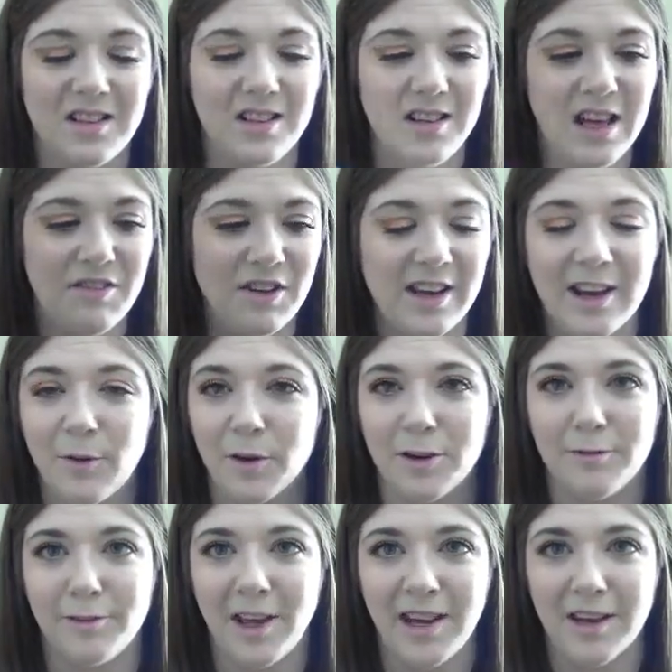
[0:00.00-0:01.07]
even get rid
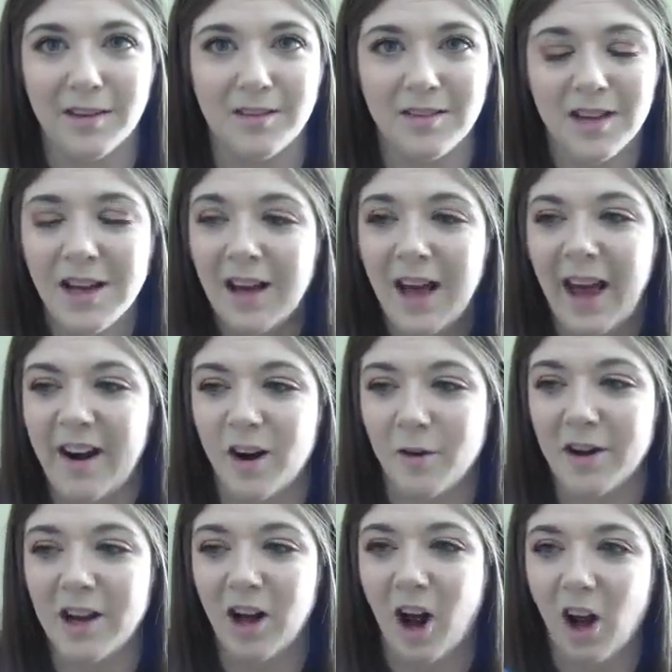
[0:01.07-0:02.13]
of like I don't
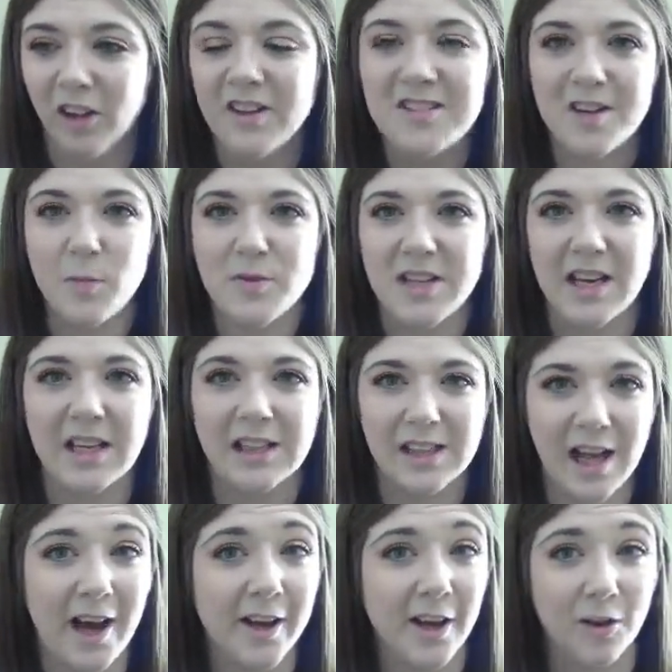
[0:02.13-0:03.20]
know, it, all it did was it
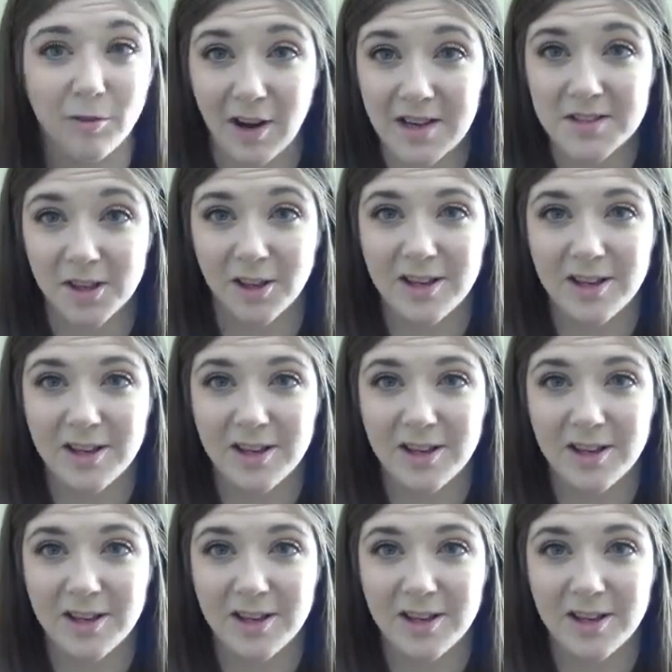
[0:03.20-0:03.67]
clog your razor.